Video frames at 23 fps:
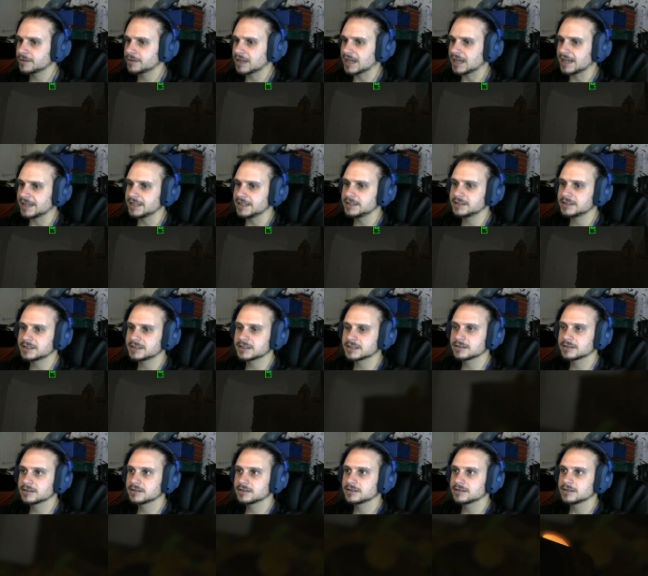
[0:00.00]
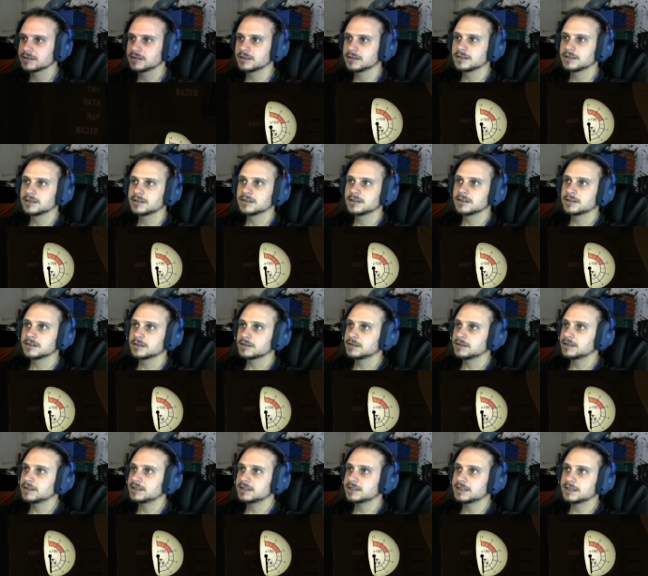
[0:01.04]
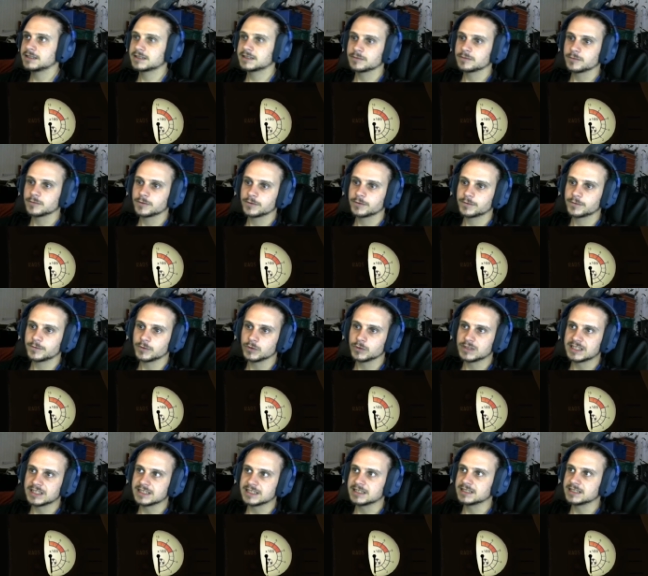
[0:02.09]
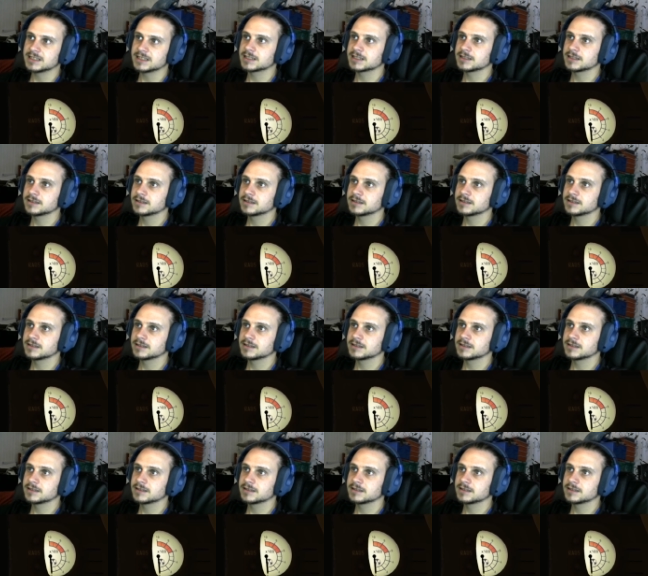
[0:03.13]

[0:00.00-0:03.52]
Kate. Let's eat some foodies.